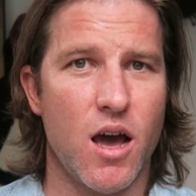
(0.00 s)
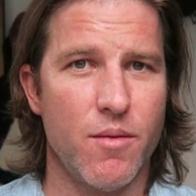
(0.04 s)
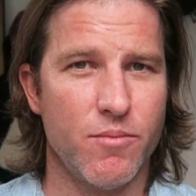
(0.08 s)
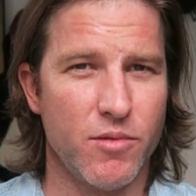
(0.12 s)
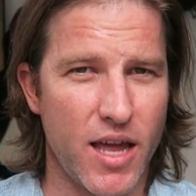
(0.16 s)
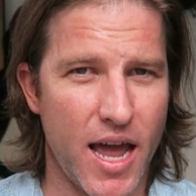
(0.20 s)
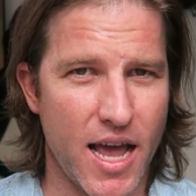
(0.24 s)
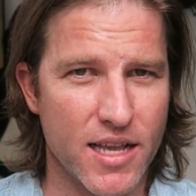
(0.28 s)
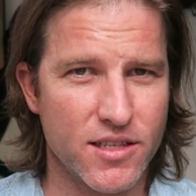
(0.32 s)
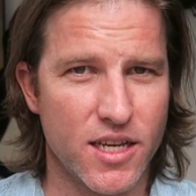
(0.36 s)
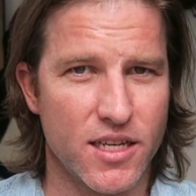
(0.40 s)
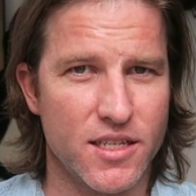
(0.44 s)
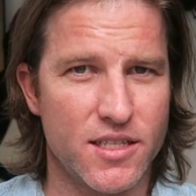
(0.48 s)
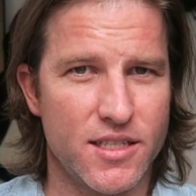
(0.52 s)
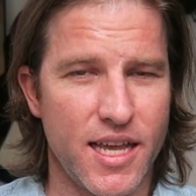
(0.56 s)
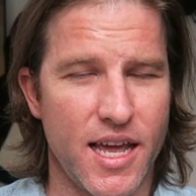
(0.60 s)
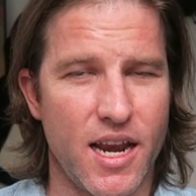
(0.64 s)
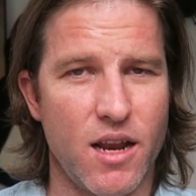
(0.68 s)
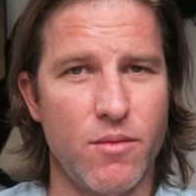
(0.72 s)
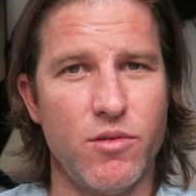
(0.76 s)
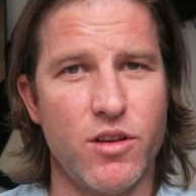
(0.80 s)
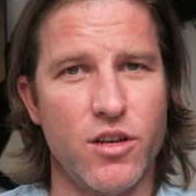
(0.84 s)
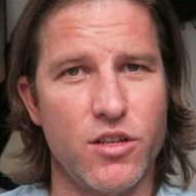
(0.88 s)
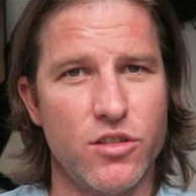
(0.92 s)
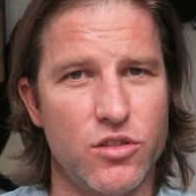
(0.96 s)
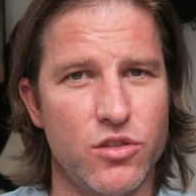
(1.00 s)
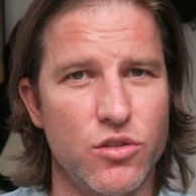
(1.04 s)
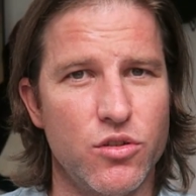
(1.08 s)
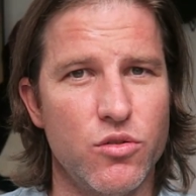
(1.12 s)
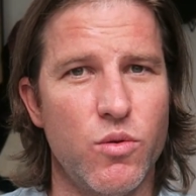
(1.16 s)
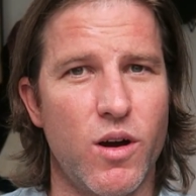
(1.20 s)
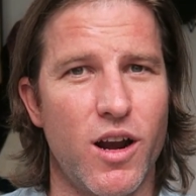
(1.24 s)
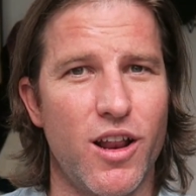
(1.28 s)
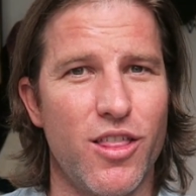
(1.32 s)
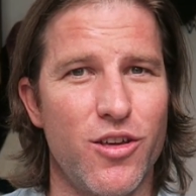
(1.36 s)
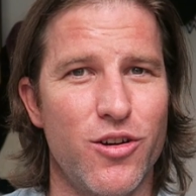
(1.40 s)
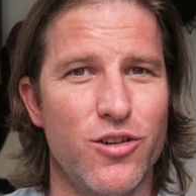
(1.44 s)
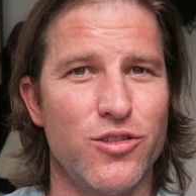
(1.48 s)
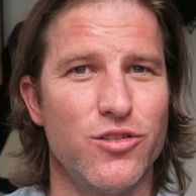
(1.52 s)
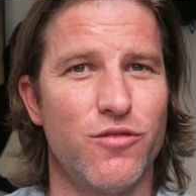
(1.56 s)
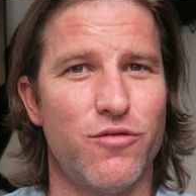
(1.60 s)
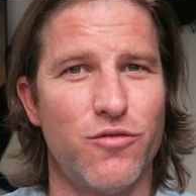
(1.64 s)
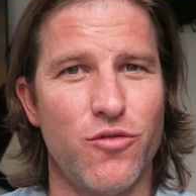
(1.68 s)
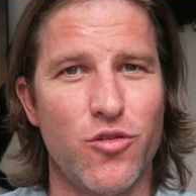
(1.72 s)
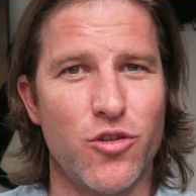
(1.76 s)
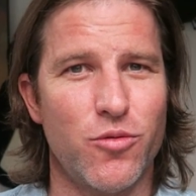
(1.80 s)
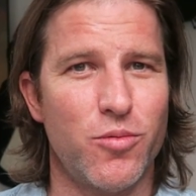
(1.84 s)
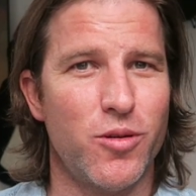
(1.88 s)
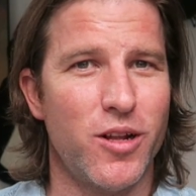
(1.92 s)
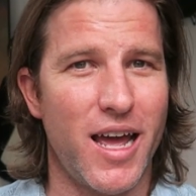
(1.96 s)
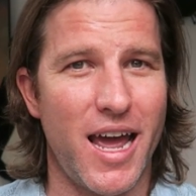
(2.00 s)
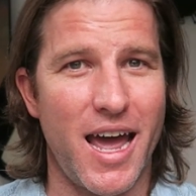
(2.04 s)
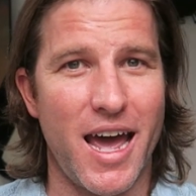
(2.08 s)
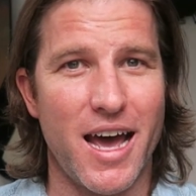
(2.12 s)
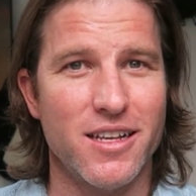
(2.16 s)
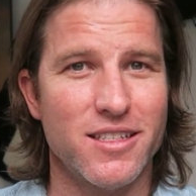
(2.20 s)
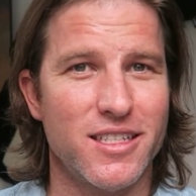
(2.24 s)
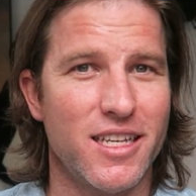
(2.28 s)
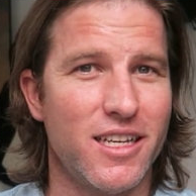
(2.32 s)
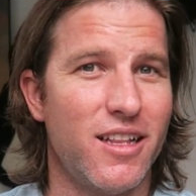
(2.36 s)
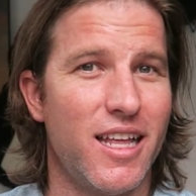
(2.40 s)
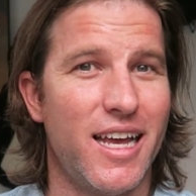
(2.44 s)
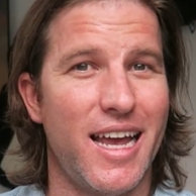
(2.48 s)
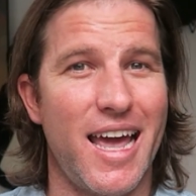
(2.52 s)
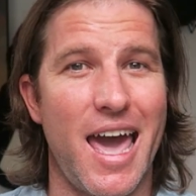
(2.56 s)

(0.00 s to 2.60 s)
As I said, I'm going to do one of those affordable housing,